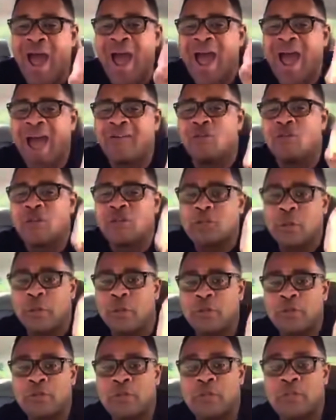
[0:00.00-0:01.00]
are
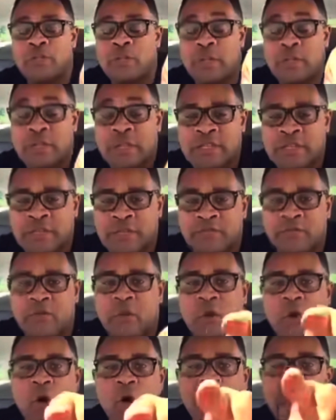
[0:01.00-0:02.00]
supposed to be submissive,
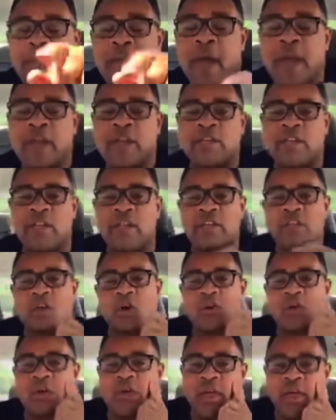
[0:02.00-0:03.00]
or the marriage ends
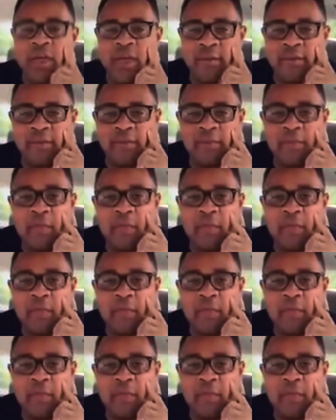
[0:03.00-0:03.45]
on your head.